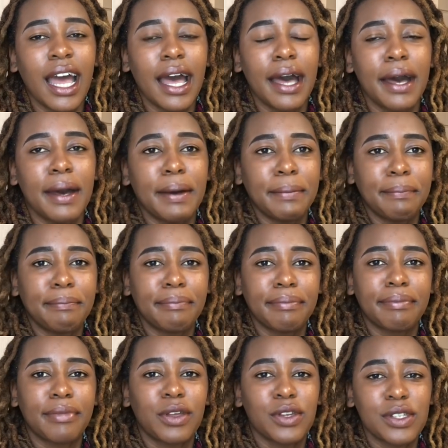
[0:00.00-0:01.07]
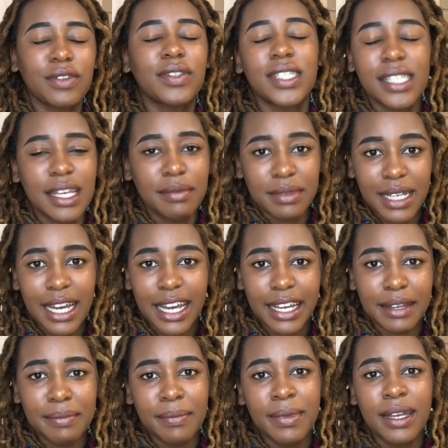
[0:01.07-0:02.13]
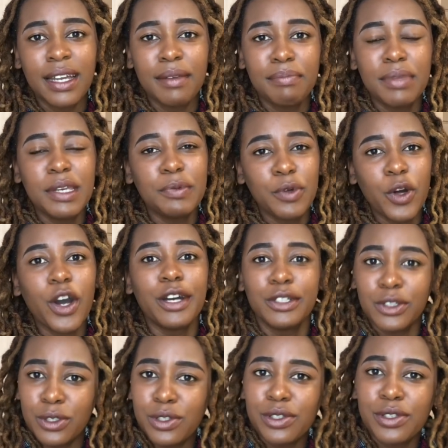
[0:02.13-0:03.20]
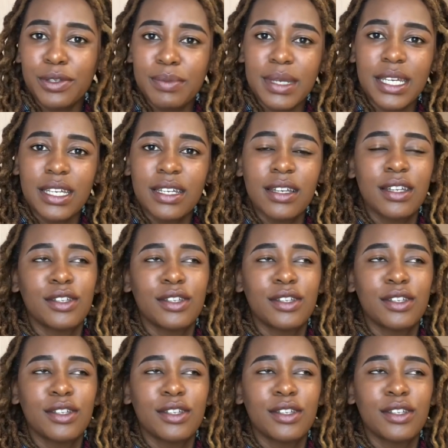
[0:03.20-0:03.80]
because of the same time, people got used to me.